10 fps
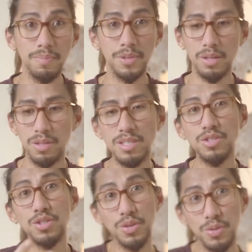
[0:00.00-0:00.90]
you know, this
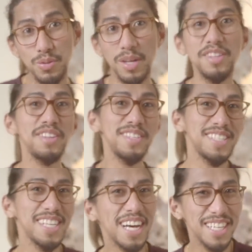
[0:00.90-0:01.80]
is you and then this
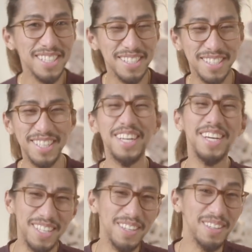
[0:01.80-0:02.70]
is us,
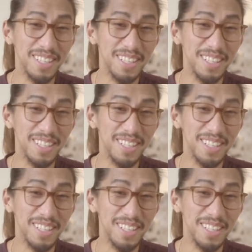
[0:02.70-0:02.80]
you know,